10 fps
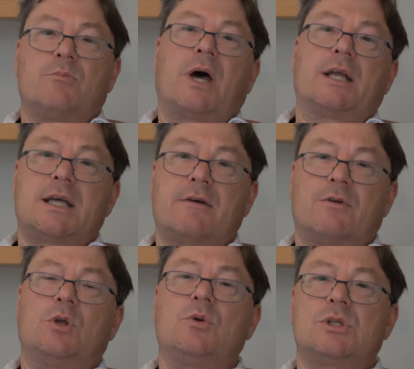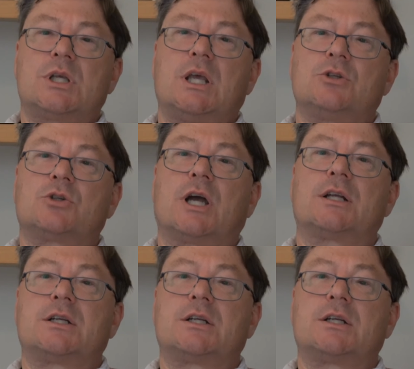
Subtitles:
it might have a use in trying